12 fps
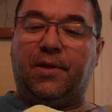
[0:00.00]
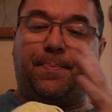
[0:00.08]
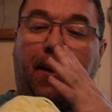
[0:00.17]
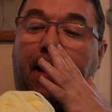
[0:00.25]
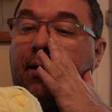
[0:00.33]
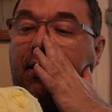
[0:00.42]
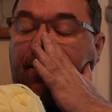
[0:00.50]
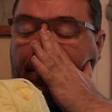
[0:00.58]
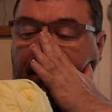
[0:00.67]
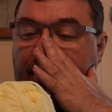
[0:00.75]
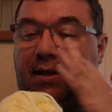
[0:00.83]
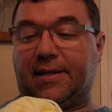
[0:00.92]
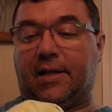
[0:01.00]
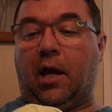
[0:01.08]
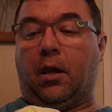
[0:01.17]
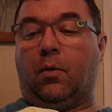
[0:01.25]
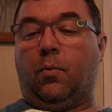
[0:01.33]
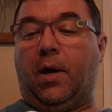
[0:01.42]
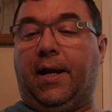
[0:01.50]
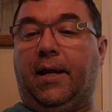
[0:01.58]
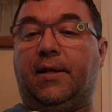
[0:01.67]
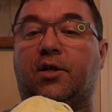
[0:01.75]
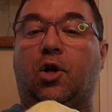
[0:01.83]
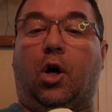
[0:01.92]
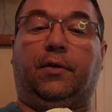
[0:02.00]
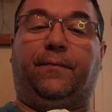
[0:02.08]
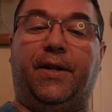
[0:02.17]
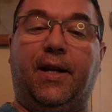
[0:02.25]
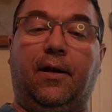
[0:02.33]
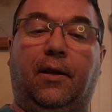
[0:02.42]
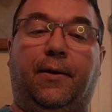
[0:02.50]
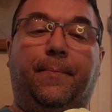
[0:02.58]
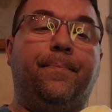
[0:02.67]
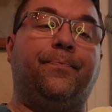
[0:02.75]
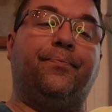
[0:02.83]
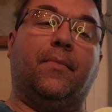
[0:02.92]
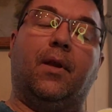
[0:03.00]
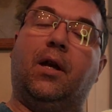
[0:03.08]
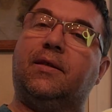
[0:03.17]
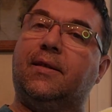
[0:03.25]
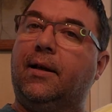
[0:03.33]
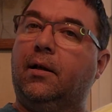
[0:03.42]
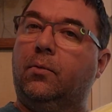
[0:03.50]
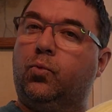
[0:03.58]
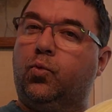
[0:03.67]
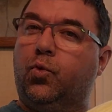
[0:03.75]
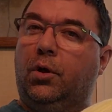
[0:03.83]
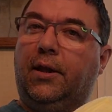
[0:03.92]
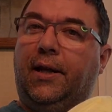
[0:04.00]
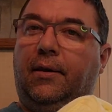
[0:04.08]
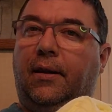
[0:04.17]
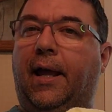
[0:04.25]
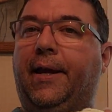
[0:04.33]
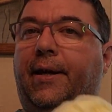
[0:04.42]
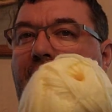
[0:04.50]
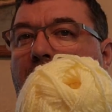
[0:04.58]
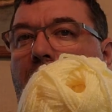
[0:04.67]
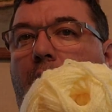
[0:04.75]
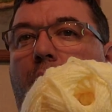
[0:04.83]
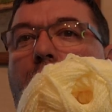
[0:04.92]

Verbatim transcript: specs, but this colorway is called Vanilla. It's like a really light yellow.